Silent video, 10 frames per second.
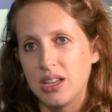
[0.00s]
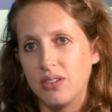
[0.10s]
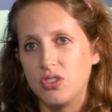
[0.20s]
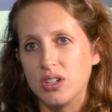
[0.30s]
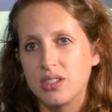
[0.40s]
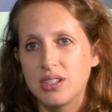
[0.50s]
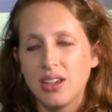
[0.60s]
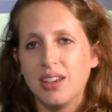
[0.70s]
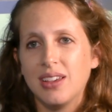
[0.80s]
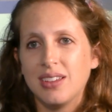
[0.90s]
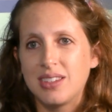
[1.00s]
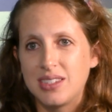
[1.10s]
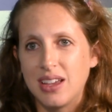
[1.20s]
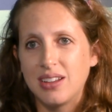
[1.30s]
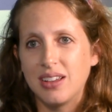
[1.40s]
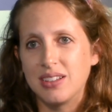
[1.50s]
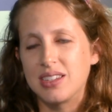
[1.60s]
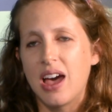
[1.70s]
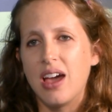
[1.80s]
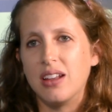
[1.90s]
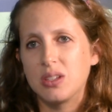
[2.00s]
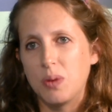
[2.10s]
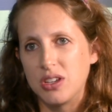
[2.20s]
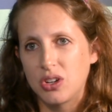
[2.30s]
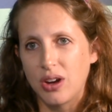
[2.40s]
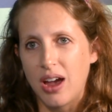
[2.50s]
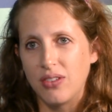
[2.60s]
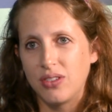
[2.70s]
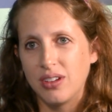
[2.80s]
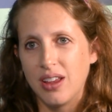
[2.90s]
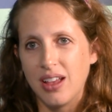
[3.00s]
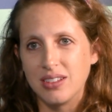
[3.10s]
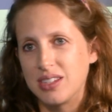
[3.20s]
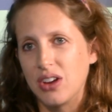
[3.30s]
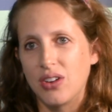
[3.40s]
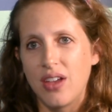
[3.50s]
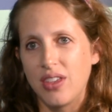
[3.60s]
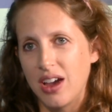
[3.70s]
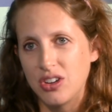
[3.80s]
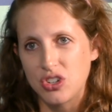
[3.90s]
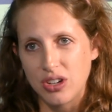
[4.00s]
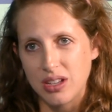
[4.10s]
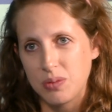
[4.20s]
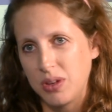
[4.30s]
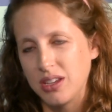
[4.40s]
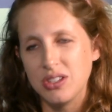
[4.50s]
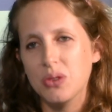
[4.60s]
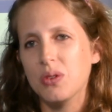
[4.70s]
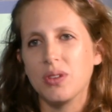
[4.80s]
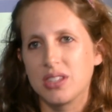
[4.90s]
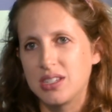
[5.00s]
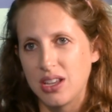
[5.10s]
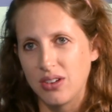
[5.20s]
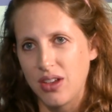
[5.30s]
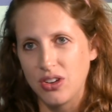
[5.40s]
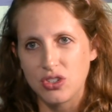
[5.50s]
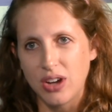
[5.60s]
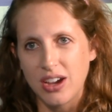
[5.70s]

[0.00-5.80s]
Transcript: instead of just sit inside a spacecraft and sit around the astronauts, because no one wants to sit around their